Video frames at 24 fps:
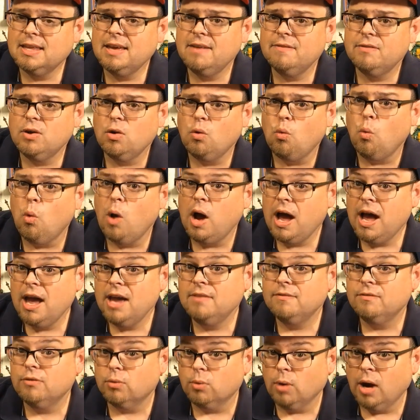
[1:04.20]
they have a
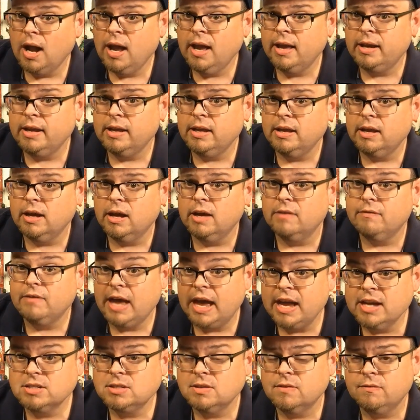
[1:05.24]
wide variety of
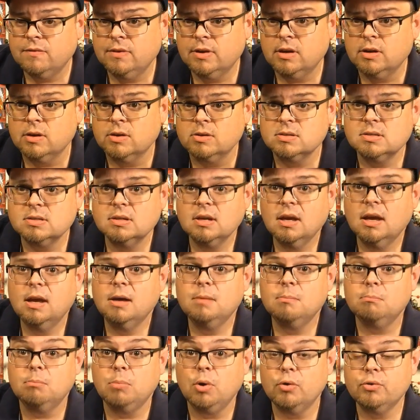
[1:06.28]
action figures,
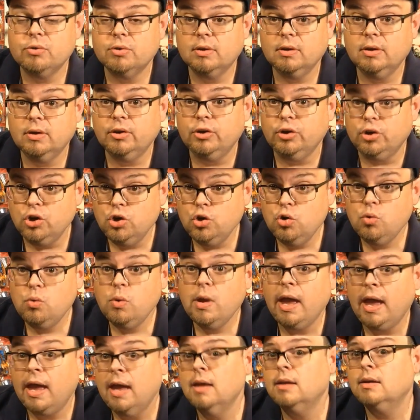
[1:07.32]
both
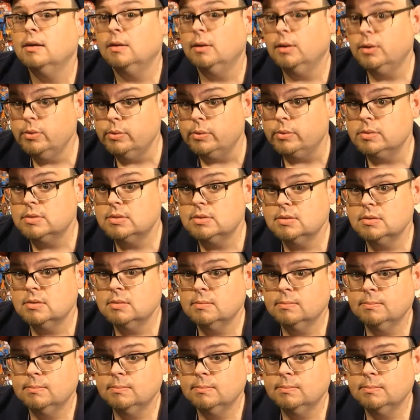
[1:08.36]
new and loose.